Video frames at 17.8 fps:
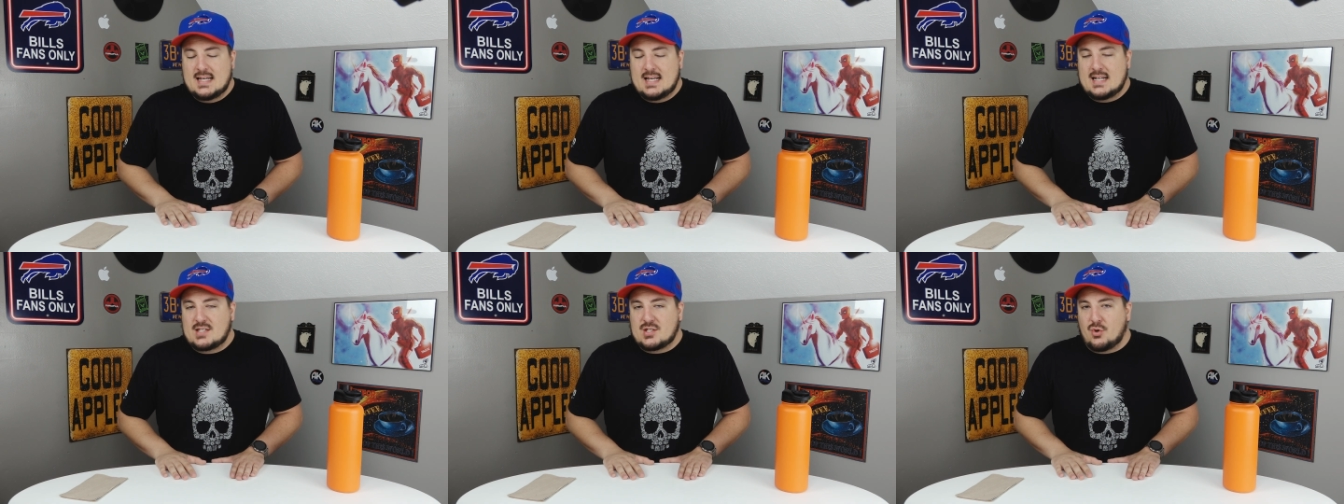
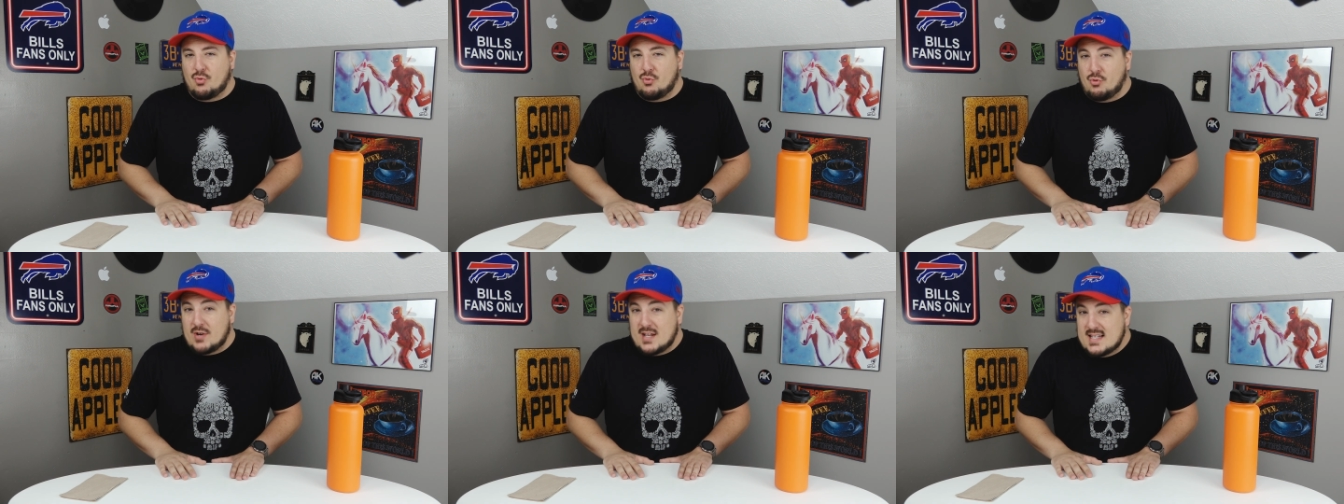it's a
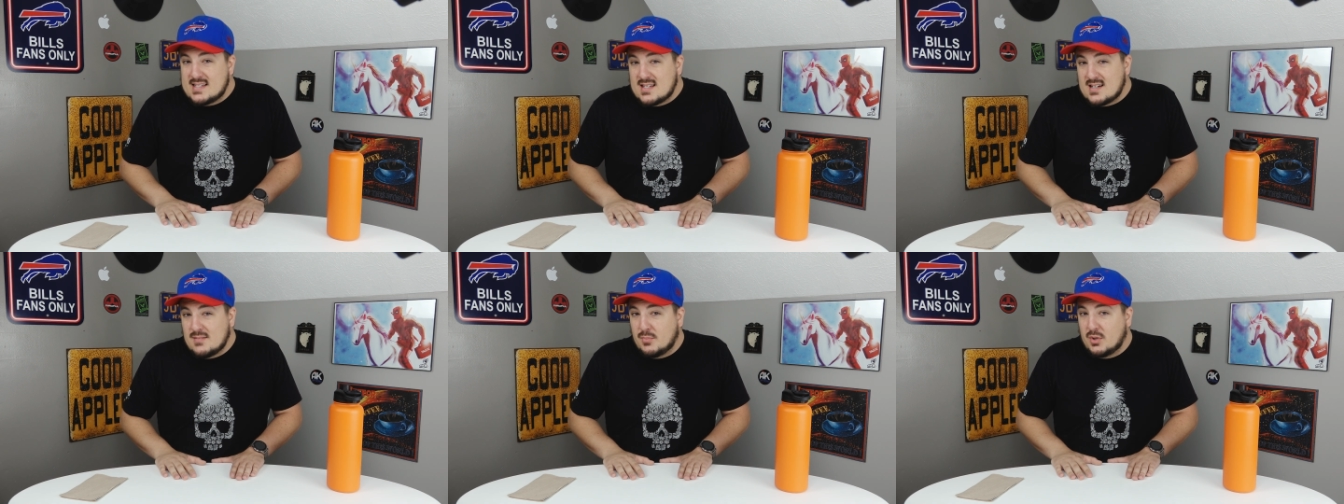
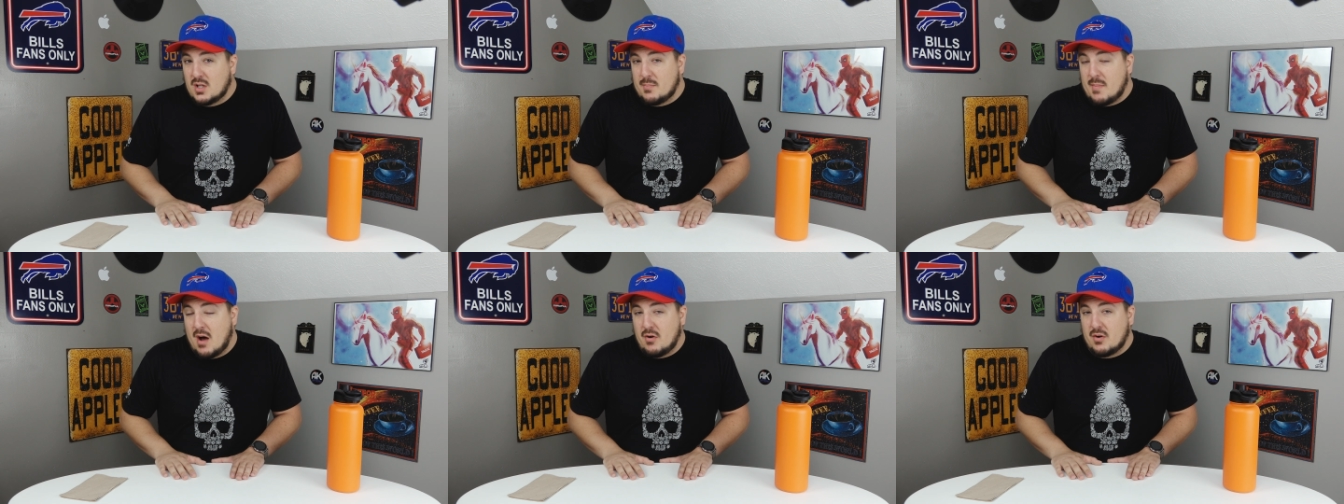
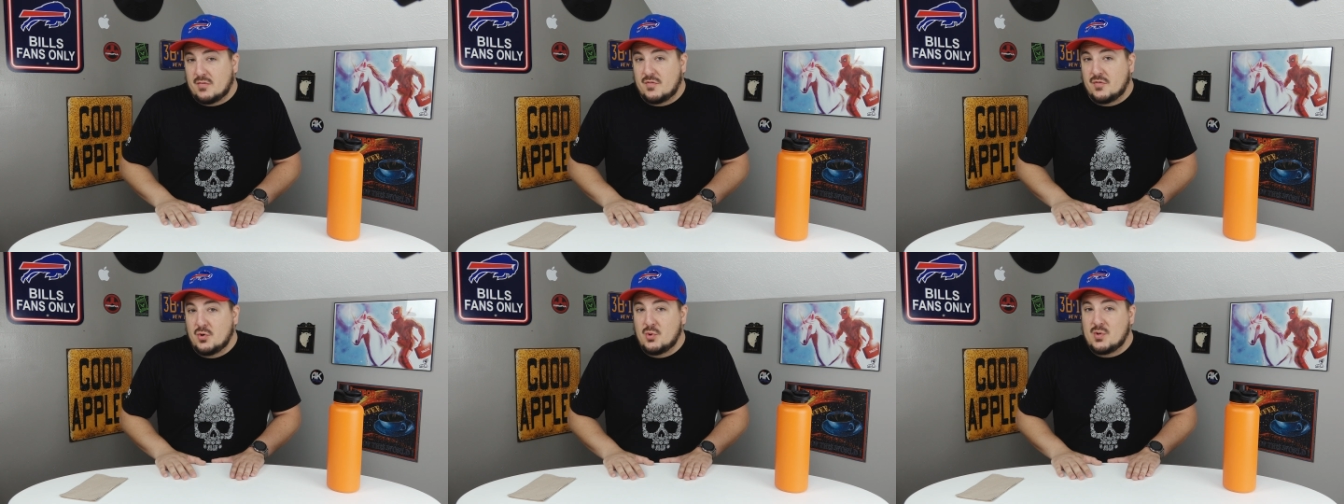reasonable amount
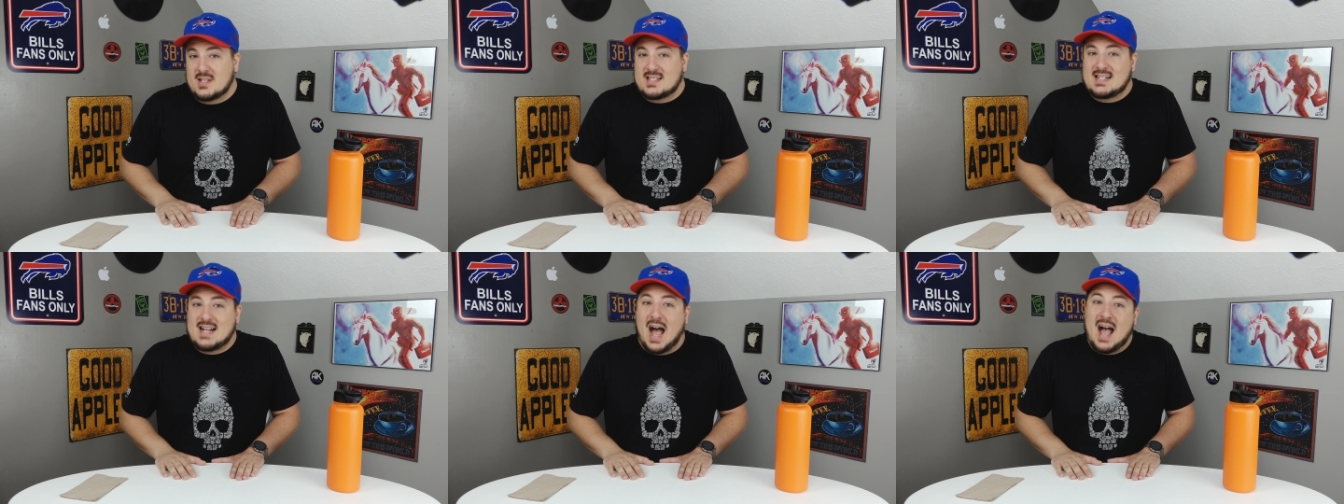of food.
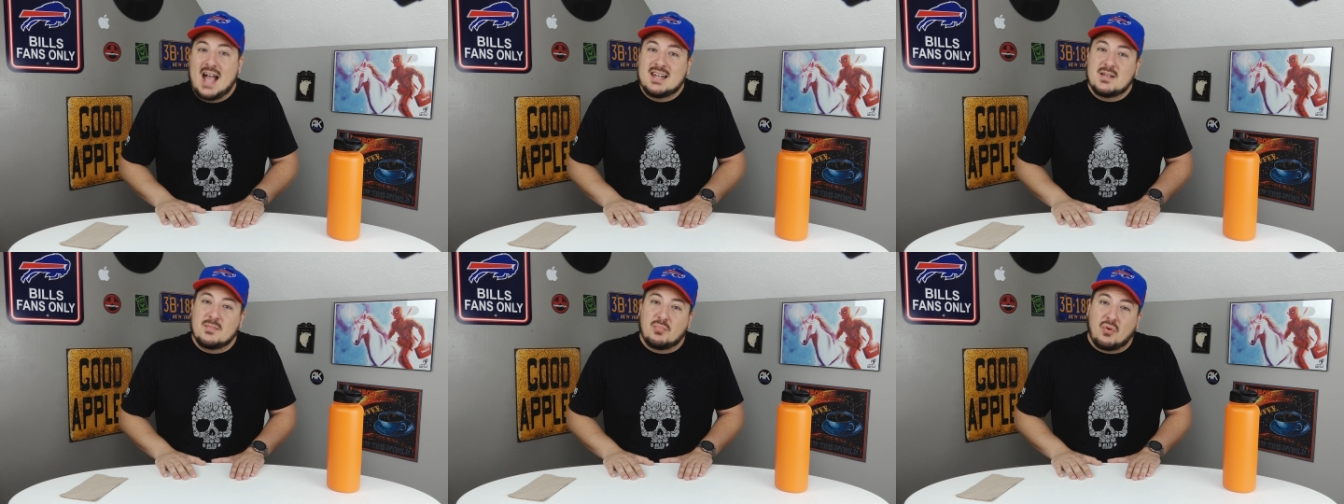It's
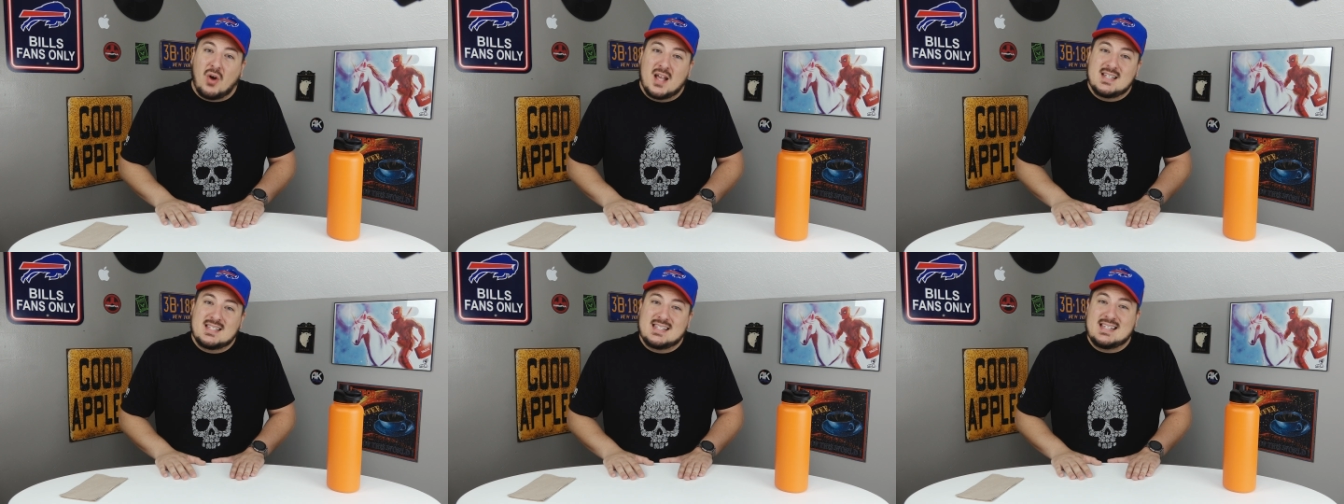kind of
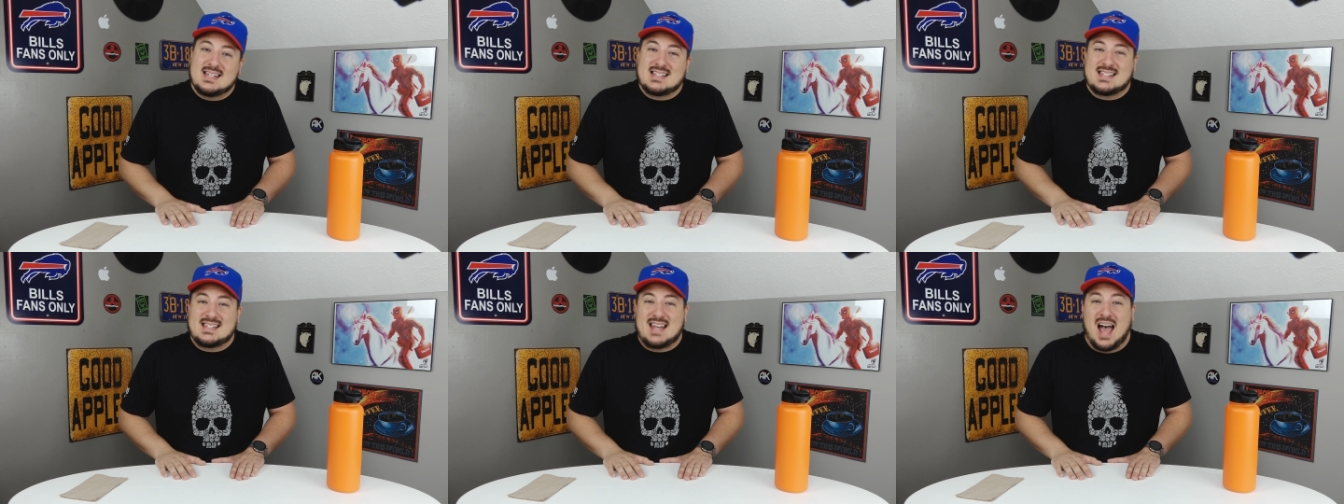pricey
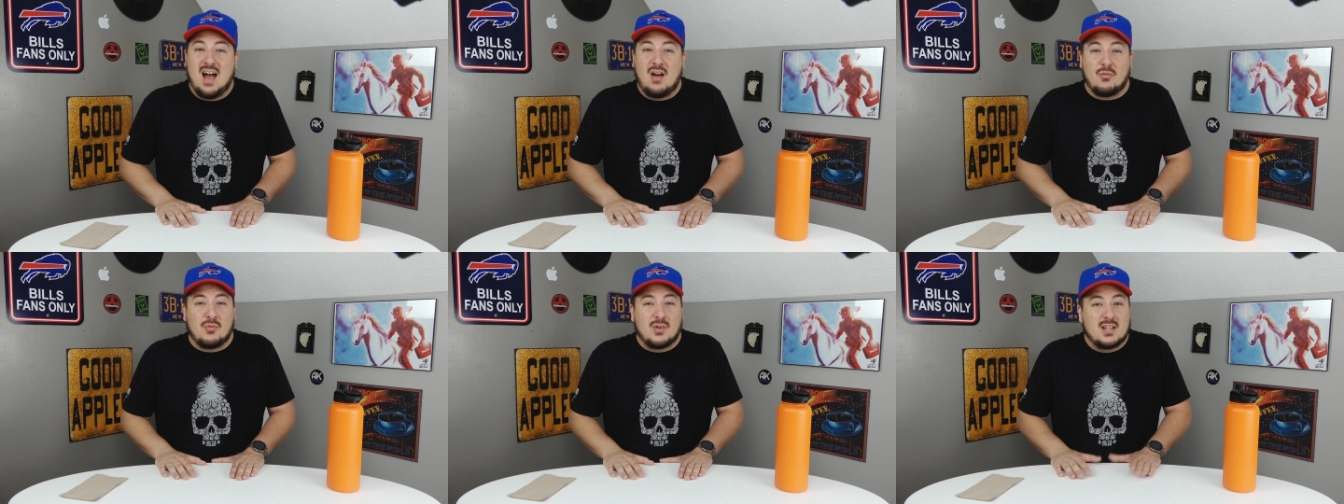and it's
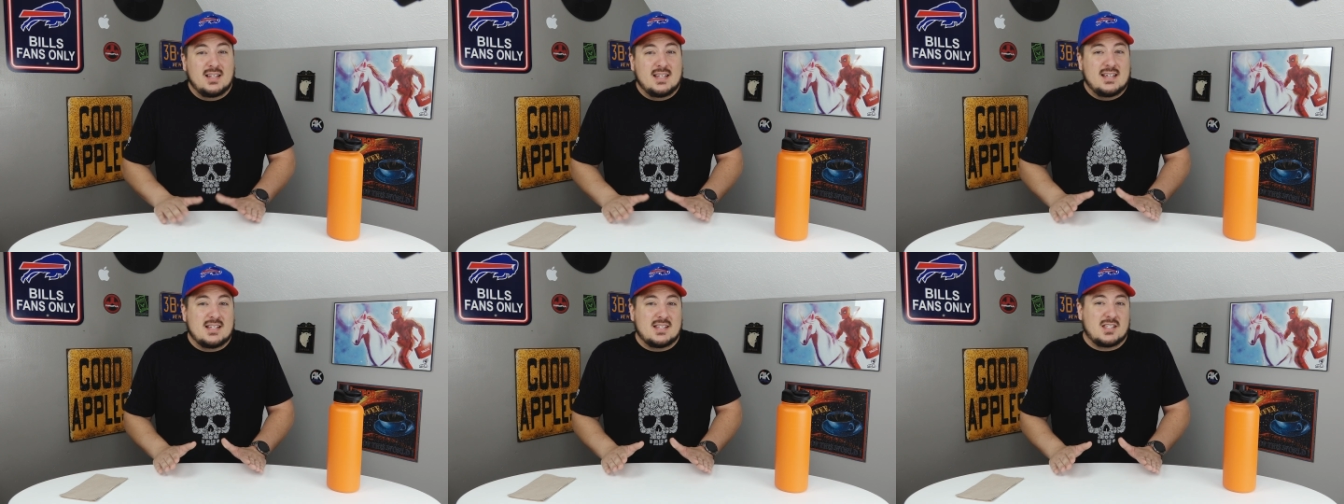not
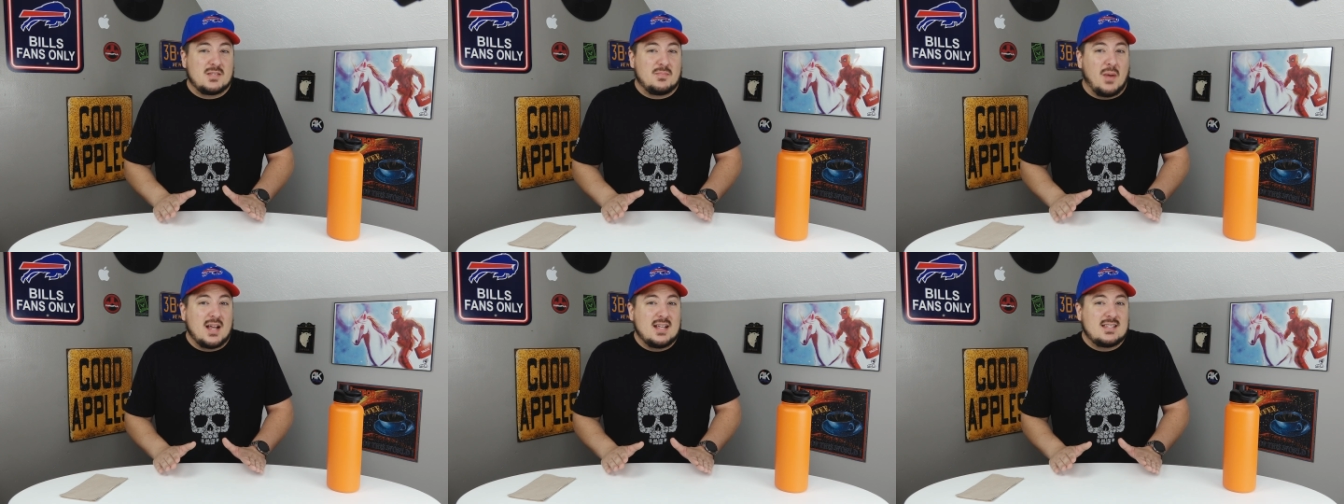really as
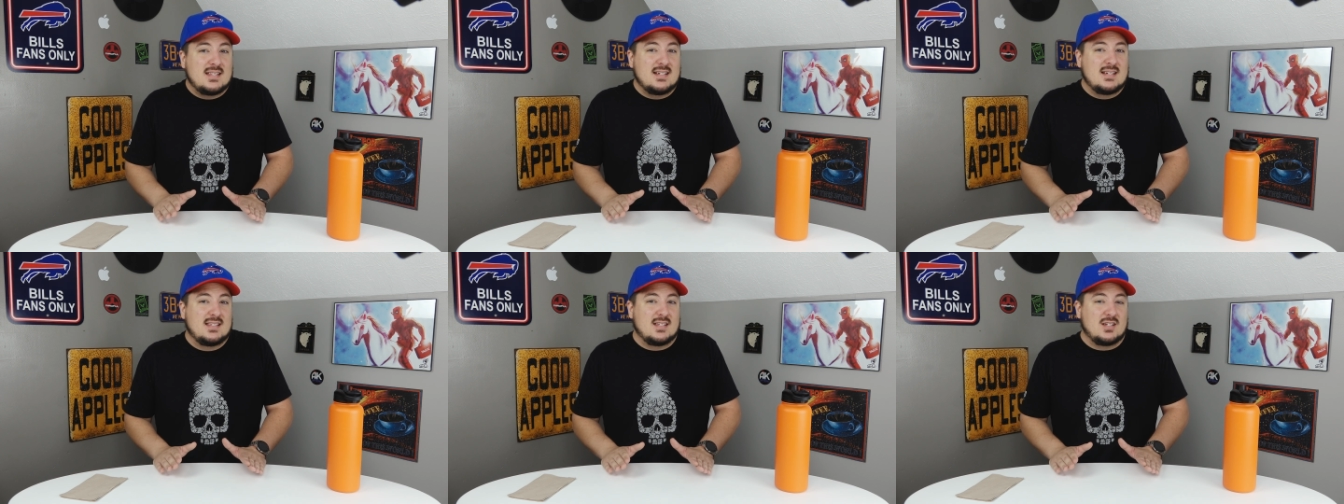
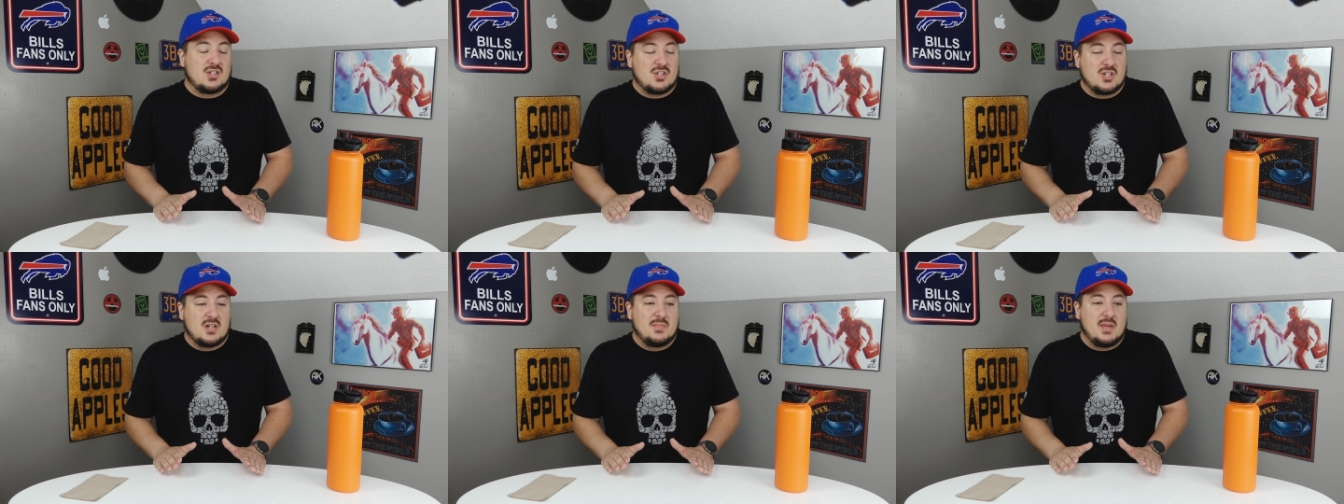spicy as
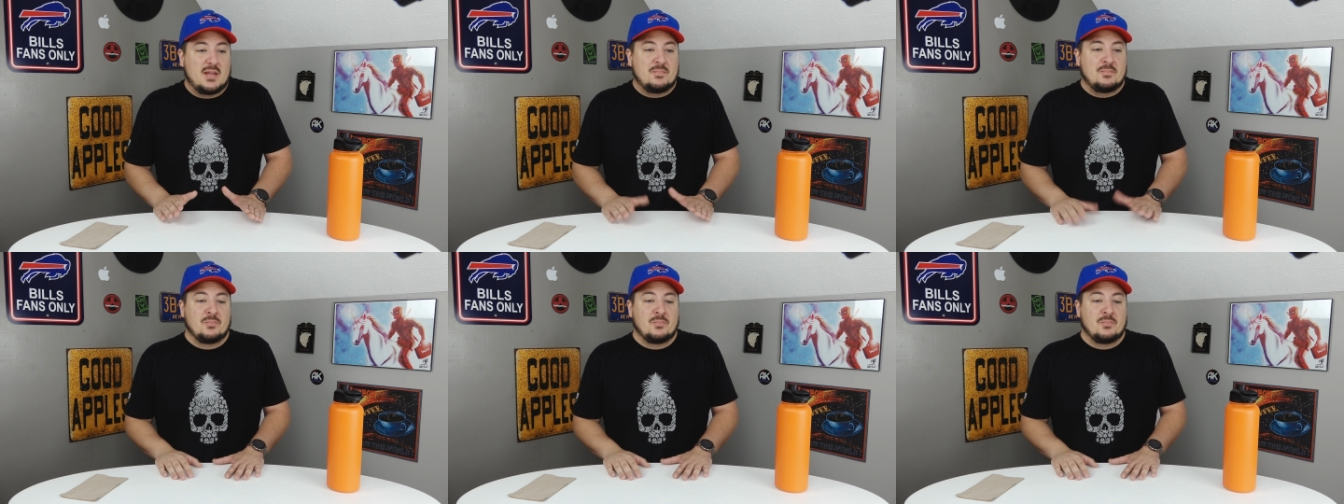it should have been.